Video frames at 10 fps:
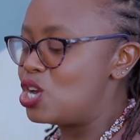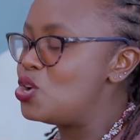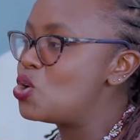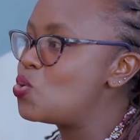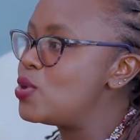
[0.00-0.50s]

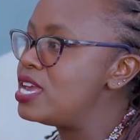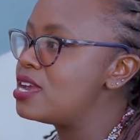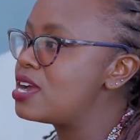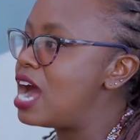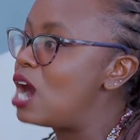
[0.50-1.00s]

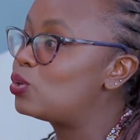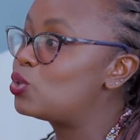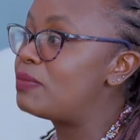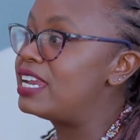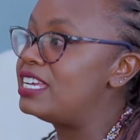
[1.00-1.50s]
Knowing how
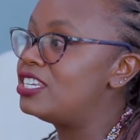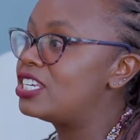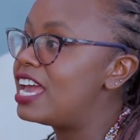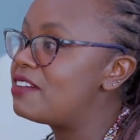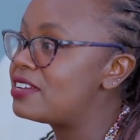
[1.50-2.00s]
to
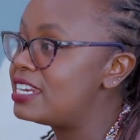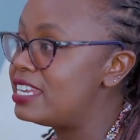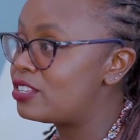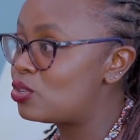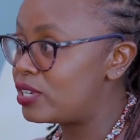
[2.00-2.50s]
manage
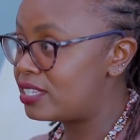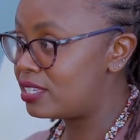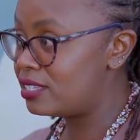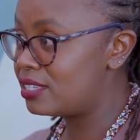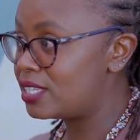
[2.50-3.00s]
everyday
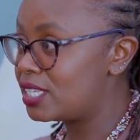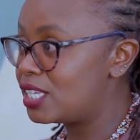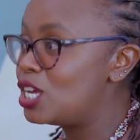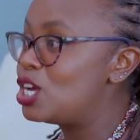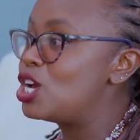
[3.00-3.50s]
stresses.
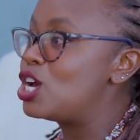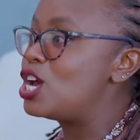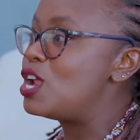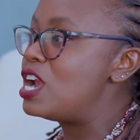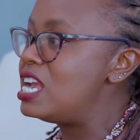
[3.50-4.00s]

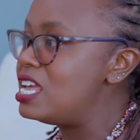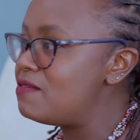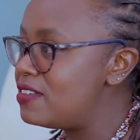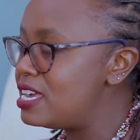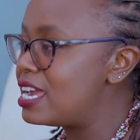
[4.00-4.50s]

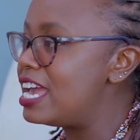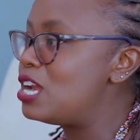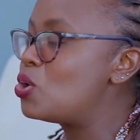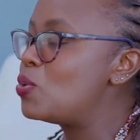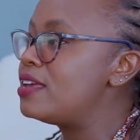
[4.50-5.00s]
Living
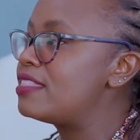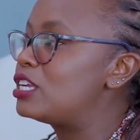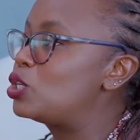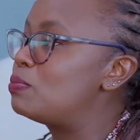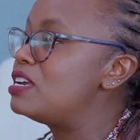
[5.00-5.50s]
and knowing
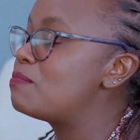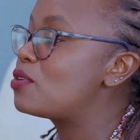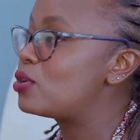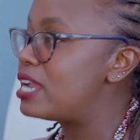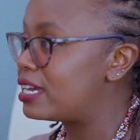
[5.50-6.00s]
that you're being
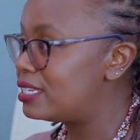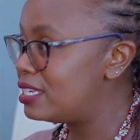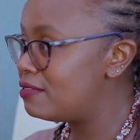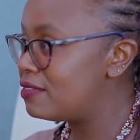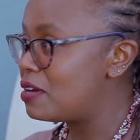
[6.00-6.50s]

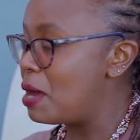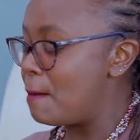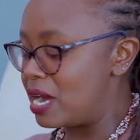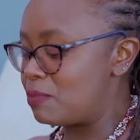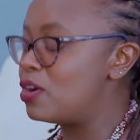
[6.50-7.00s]
productive.
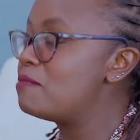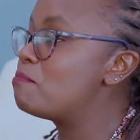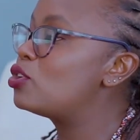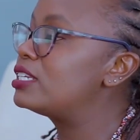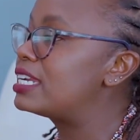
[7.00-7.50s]
But more
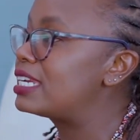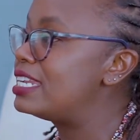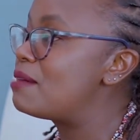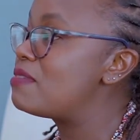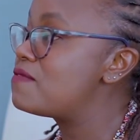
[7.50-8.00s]

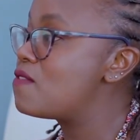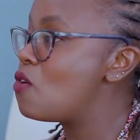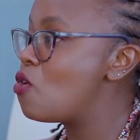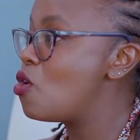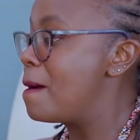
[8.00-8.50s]
importantly, number
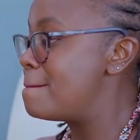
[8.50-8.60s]
4,